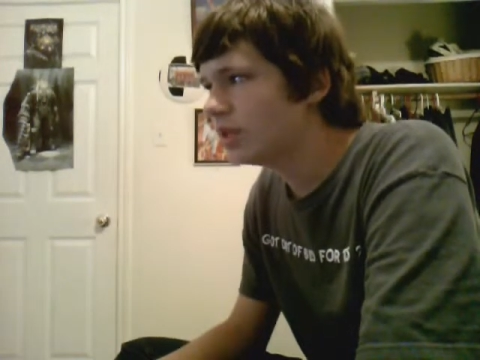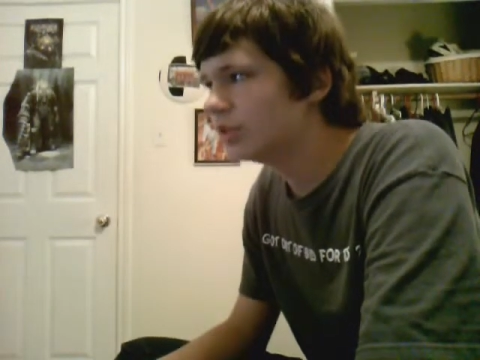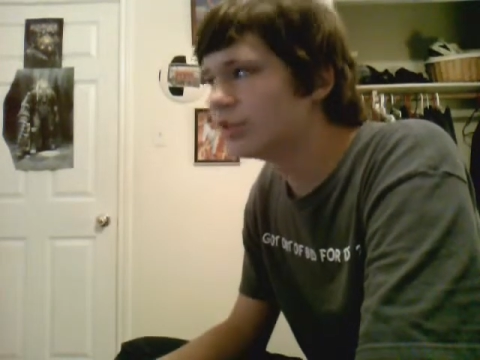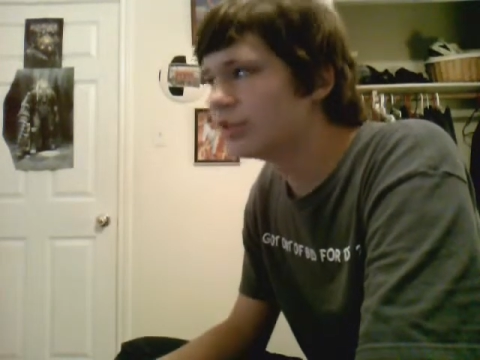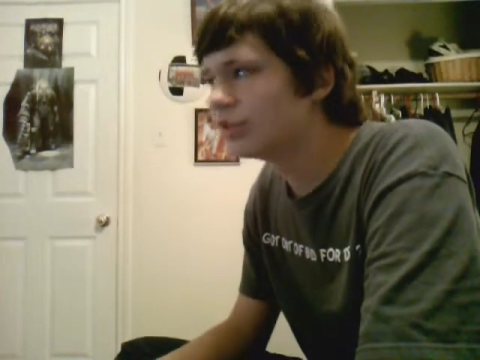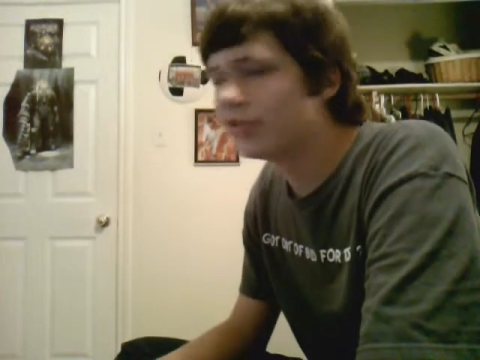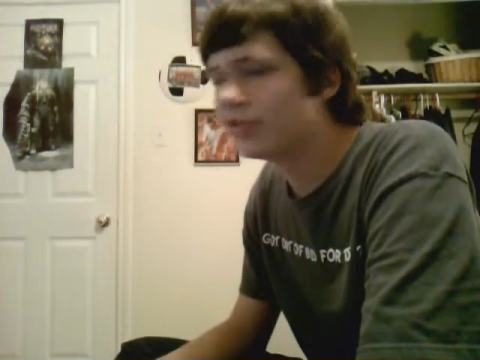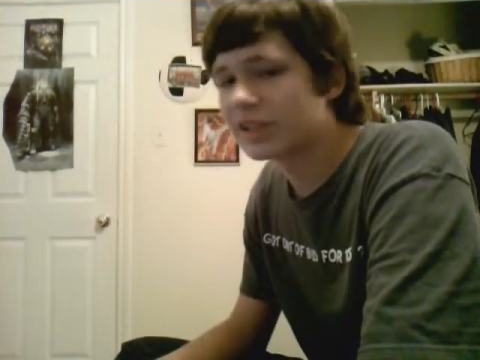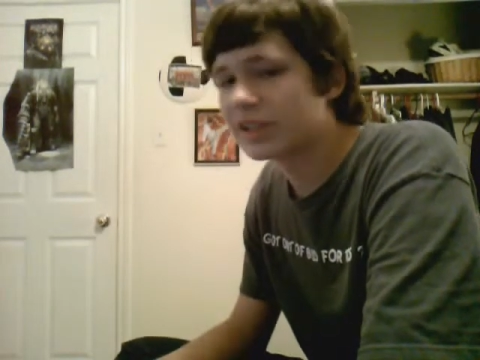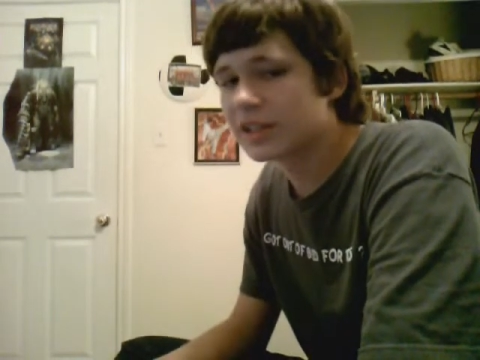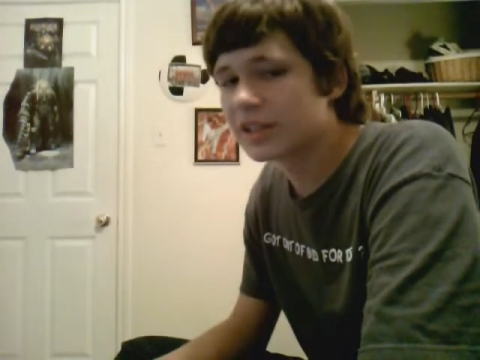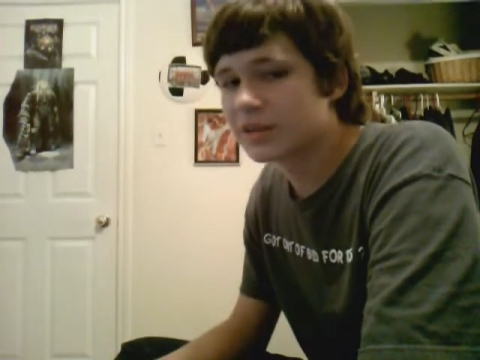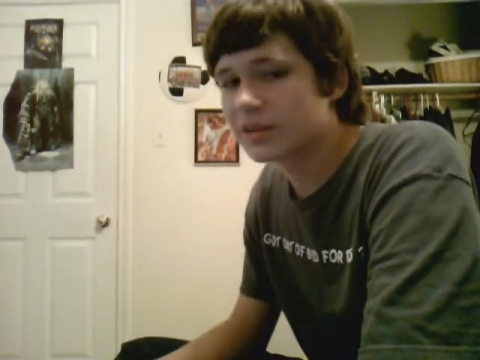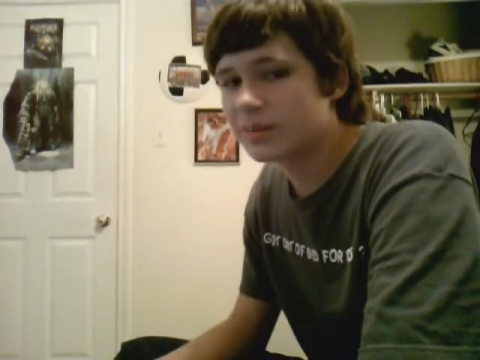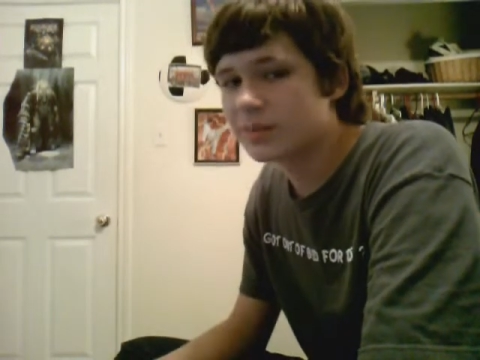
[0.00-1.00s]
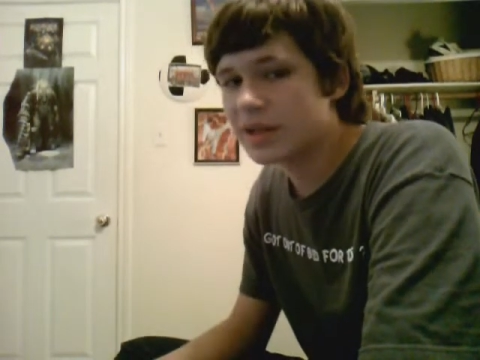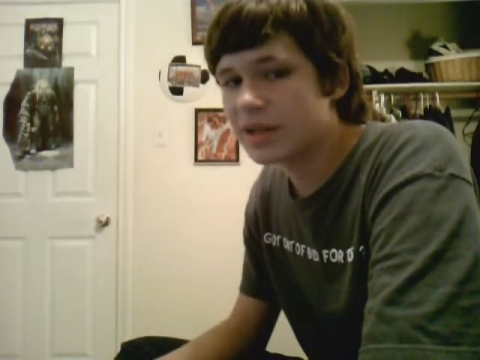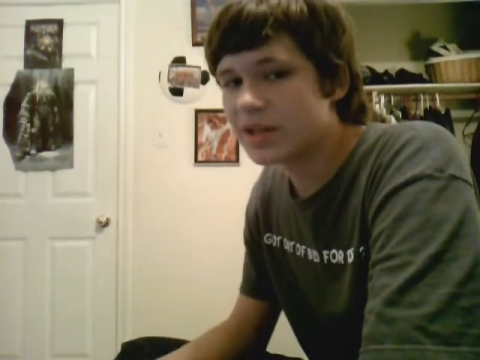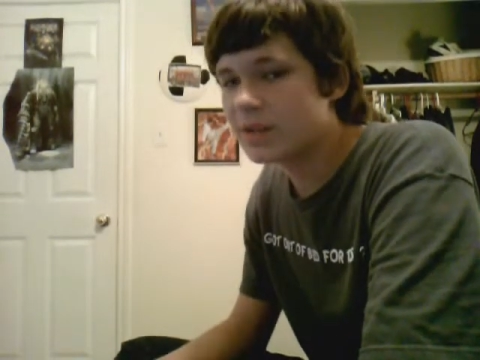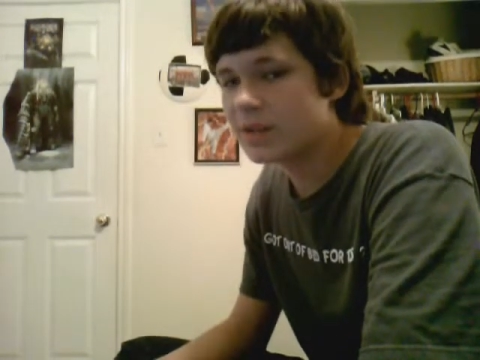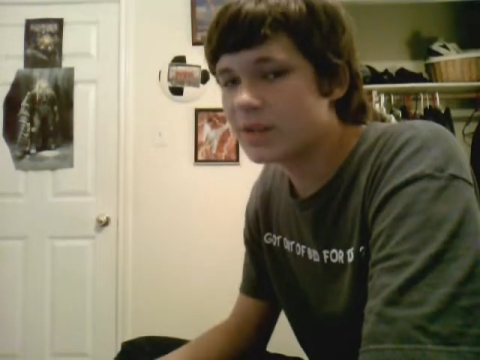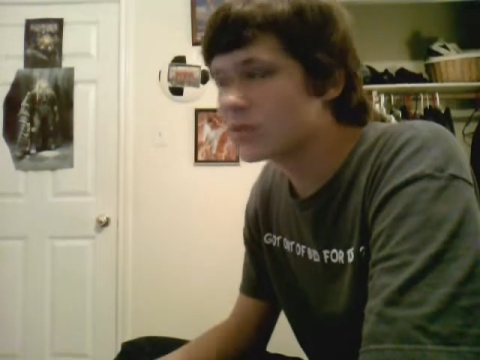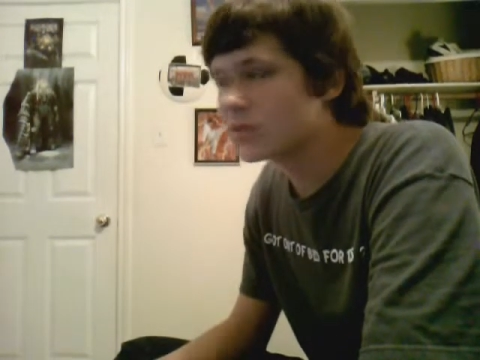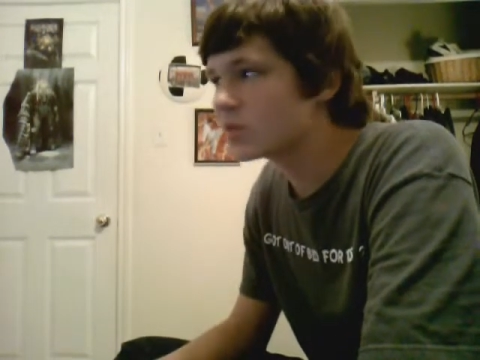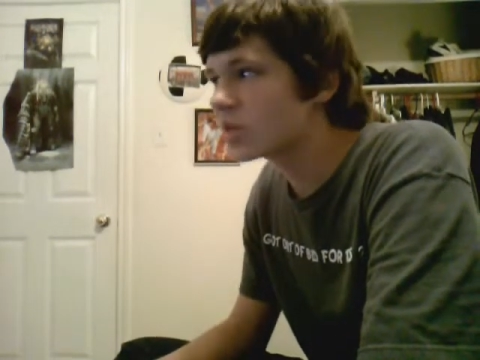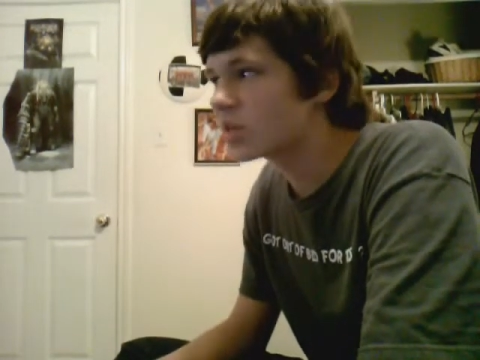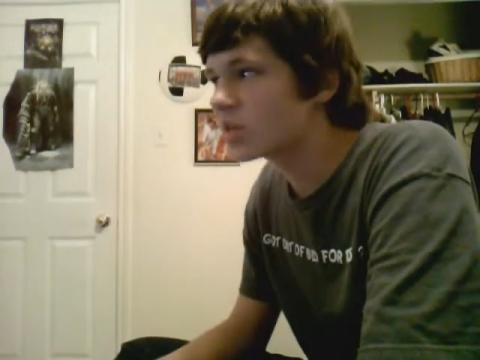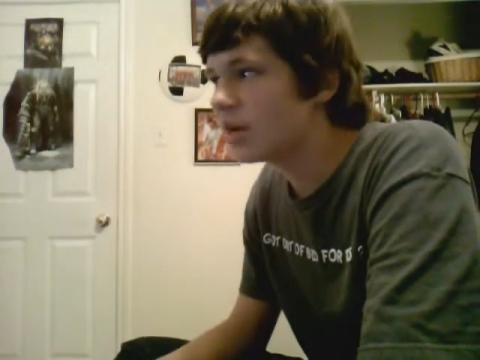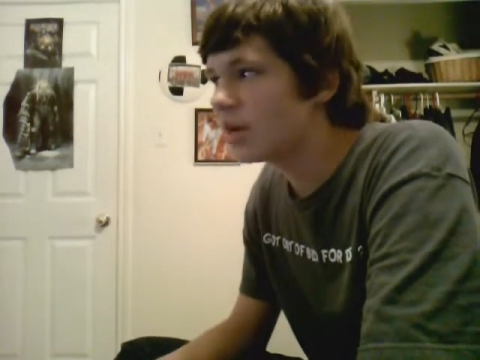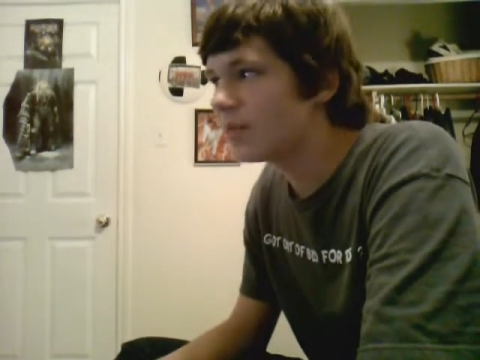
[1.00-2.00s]
due to the fact that Black Ops is
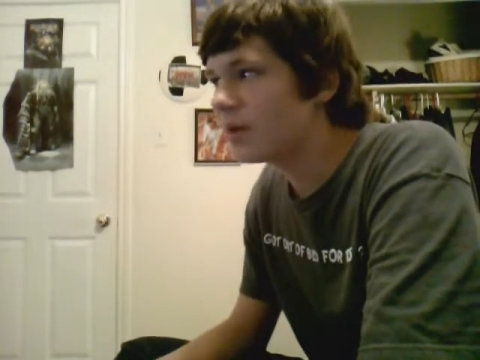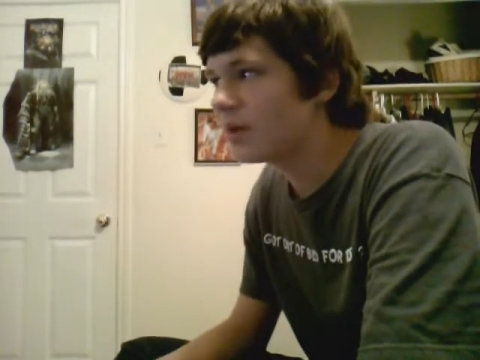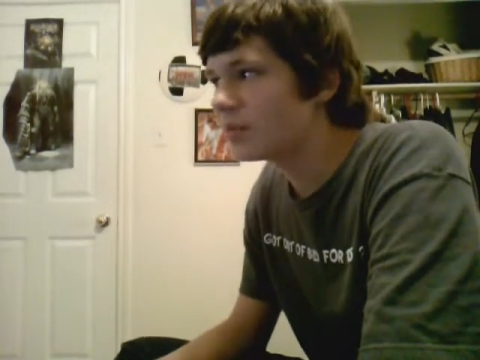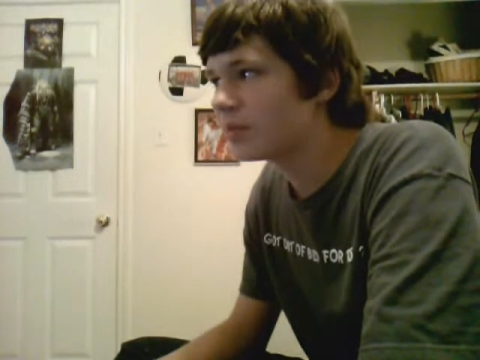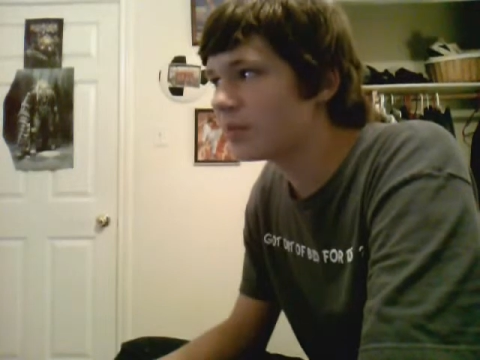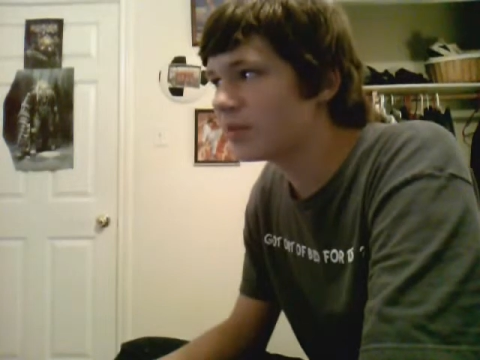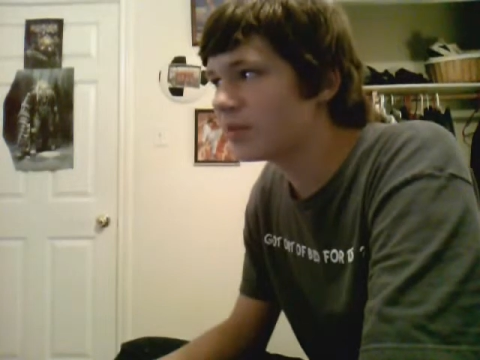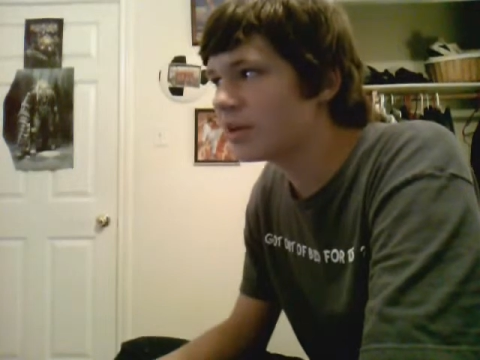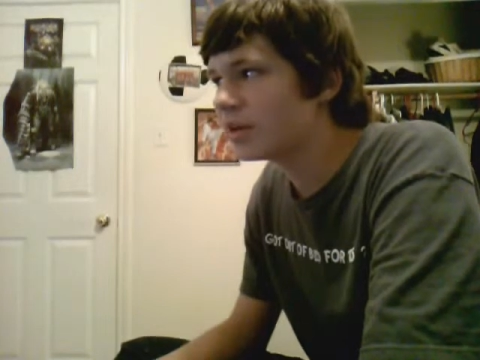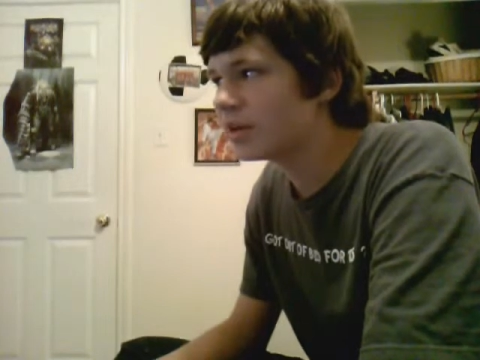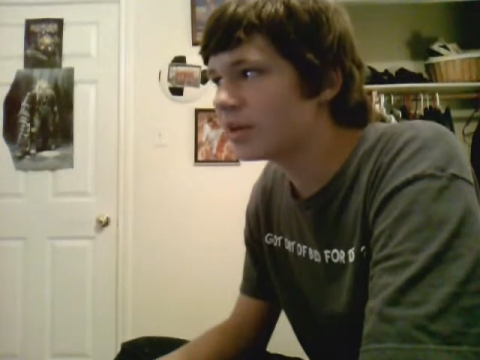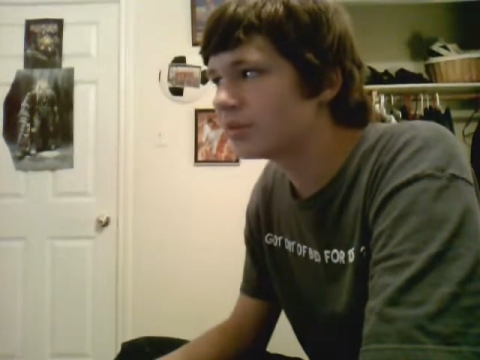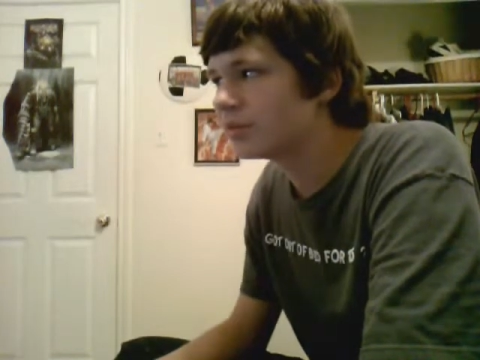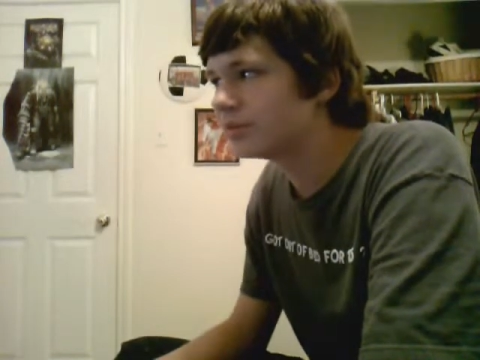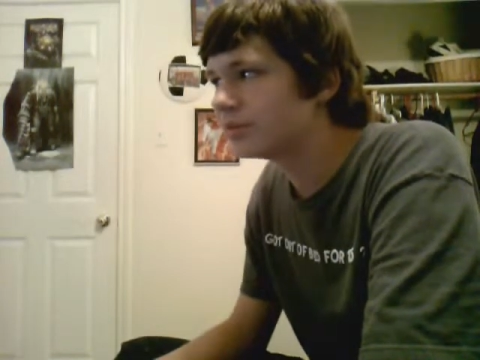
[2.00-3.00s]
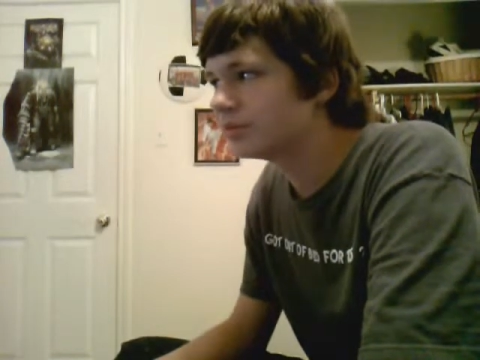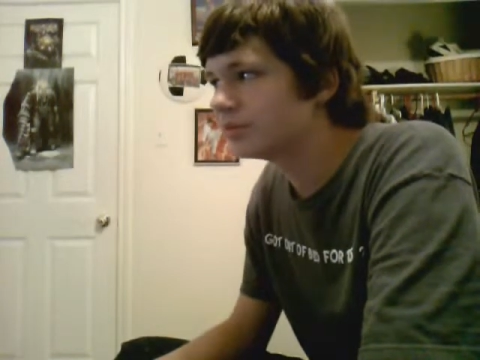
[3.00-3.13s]
kind of popular now.